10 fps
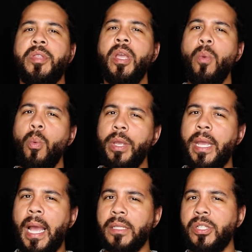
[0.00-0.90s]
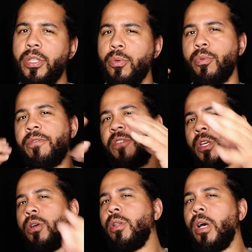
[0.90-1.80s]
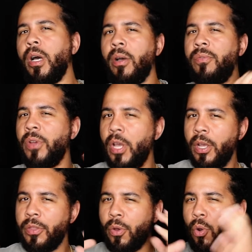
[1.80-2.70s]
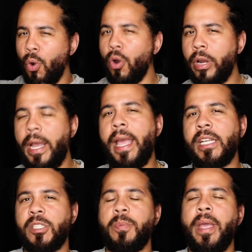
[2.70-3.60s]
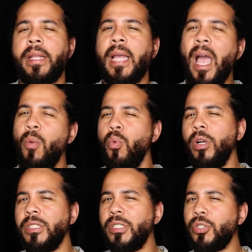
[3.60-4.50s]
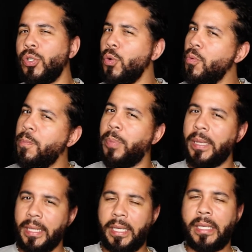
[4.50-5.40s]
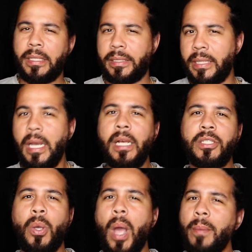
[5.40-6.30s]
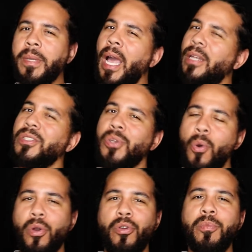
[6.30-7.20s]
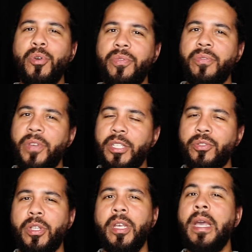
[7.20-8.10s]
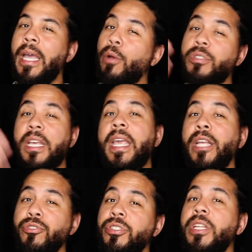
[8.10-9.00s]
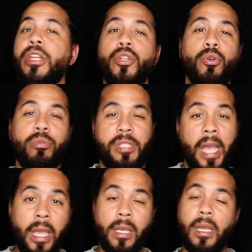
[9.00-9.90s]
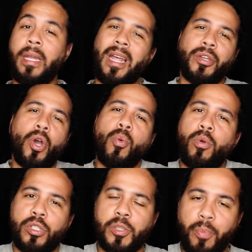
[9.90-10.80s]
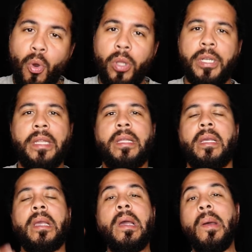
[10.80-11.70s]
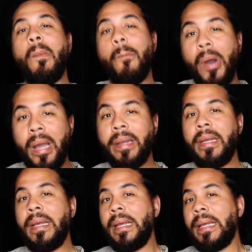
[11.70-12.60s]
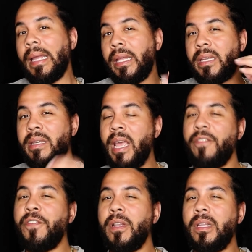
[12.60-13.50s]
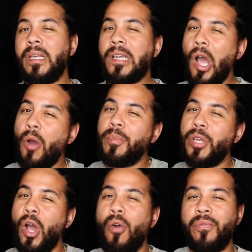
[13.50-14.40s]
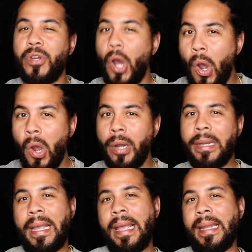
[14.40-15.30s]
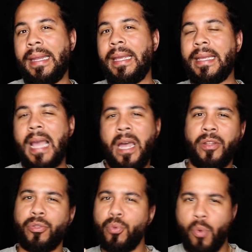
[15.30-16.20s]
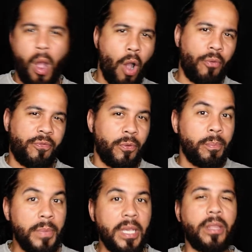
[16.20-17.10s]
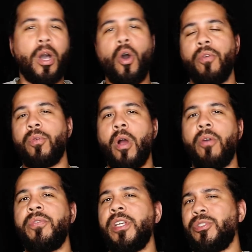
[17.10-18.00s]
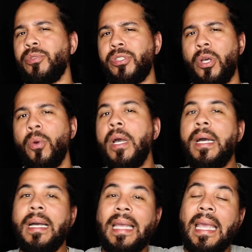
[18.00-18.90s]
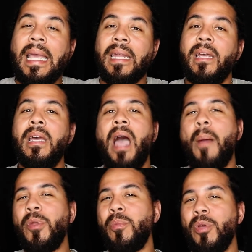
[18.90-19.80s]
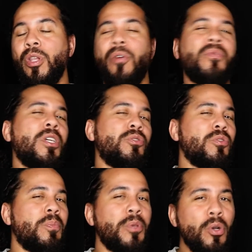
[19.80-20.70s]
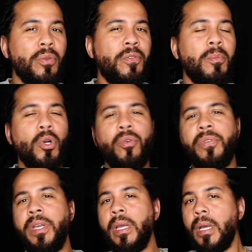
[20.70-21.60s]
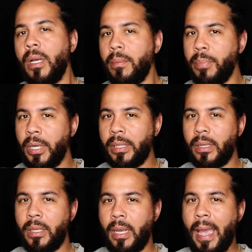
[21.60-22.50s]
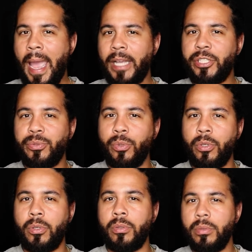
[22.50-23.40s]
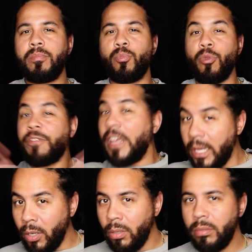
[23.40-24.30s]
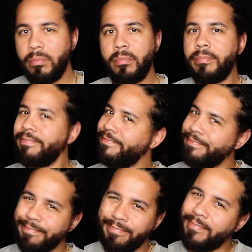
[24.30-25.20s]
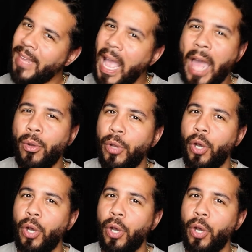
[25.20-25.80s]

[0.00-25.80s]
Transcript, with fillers: But then when we got to the reveal of the horror aspect, I wasn't too pleased. So I'm kind of torn on the movie visually really, it was an interesting and new take, and I don't want to spoil anything, but it definitely caught me off guard and it kind of threw off for me the overall visual. So again, I'm in the middle on visuals. Beautiful movie, but the actual reveal, mm, I don't